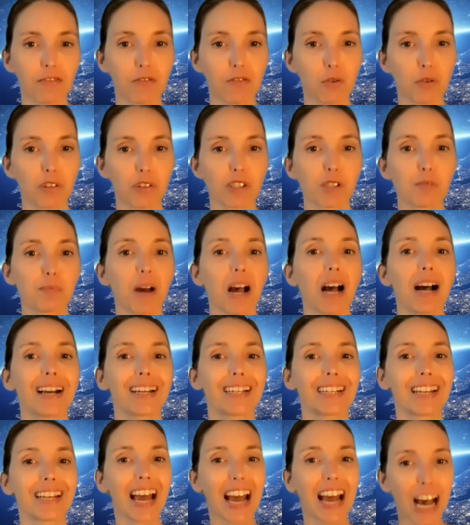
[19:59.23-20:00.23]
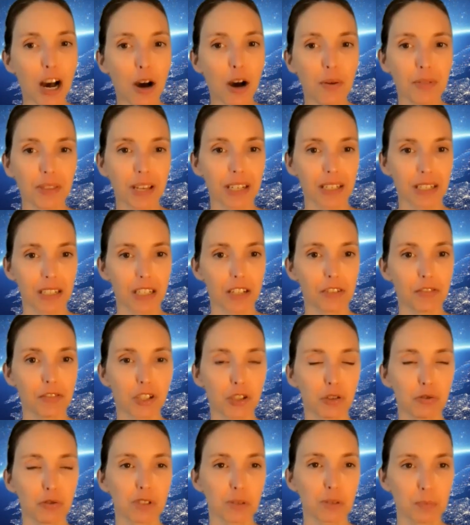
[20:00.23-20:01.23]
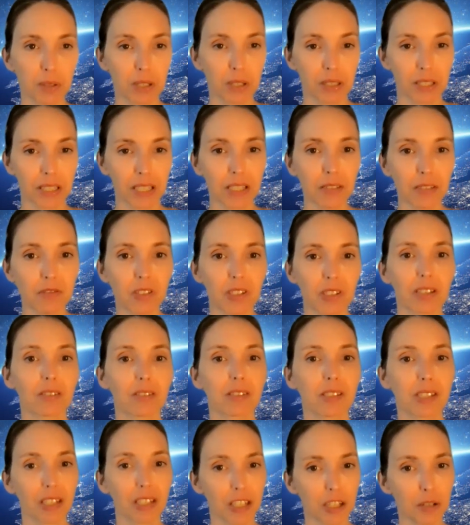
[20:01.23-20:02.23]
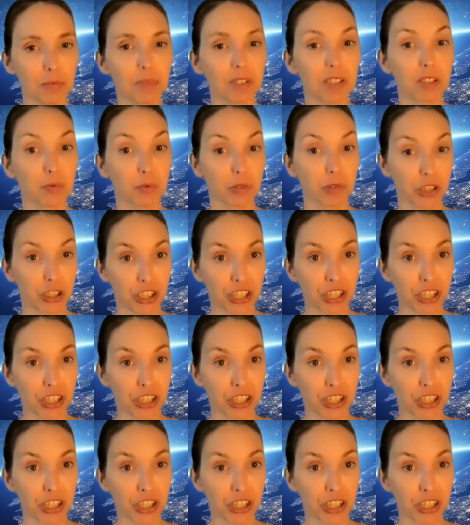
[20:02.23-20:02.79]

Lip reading: force behind how that individual's beliefs and sentiments were